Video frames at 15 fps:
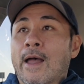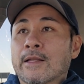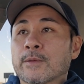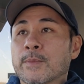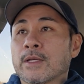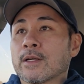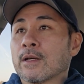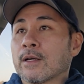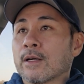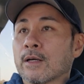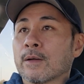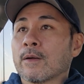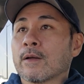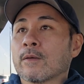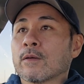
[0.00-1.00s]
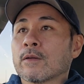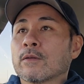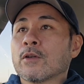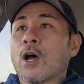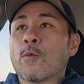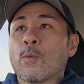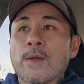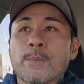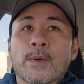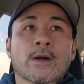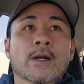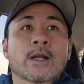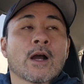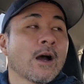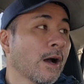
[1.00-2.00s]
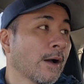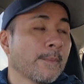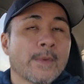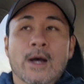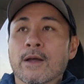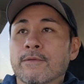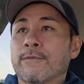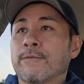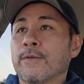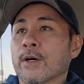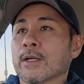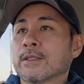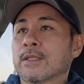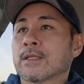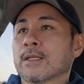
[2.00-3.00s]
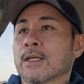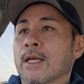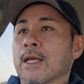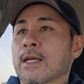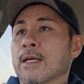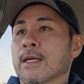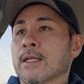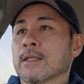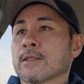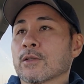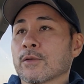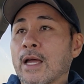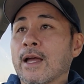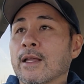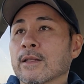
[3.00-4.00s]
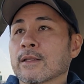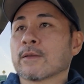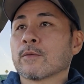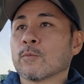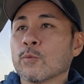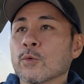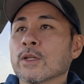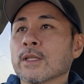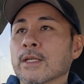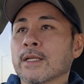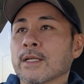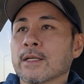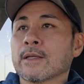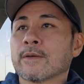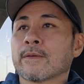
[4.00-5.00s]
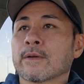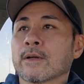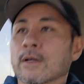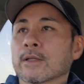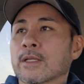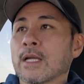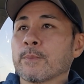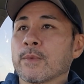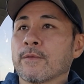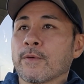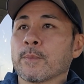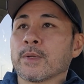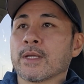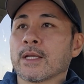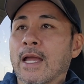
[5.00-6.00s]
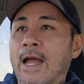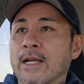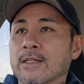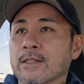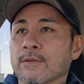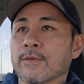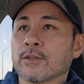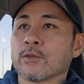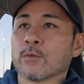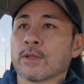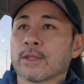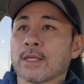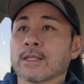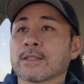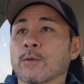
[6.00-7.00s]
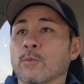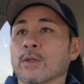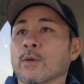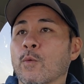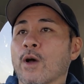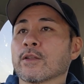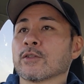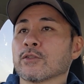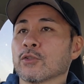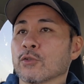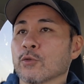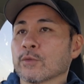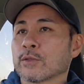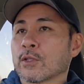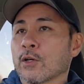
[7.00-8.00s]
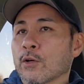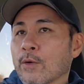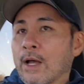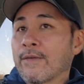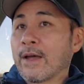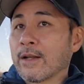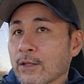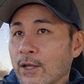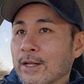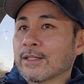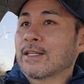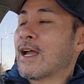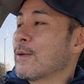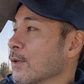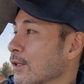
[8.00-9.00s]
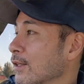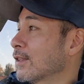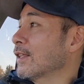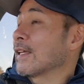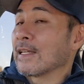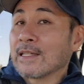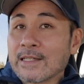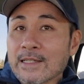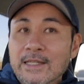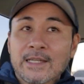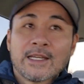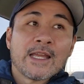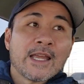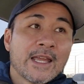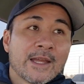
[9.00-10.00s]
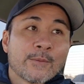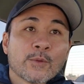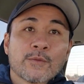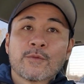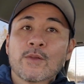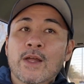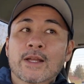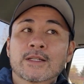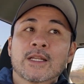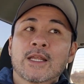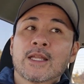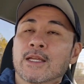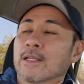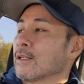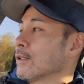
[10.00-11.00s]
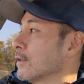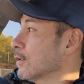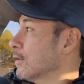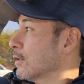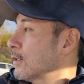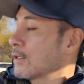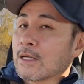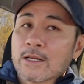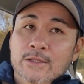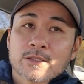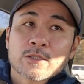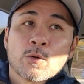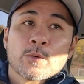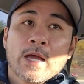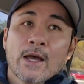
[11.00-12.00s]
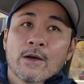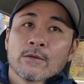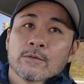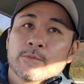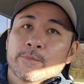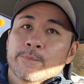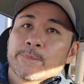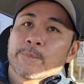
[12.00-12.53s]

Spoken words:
had to be non-weight bearing on my foot, and so that really kept me from being active and doing the things I really wanted to do. So I've had a lot of time to think and reflect and kind of slow down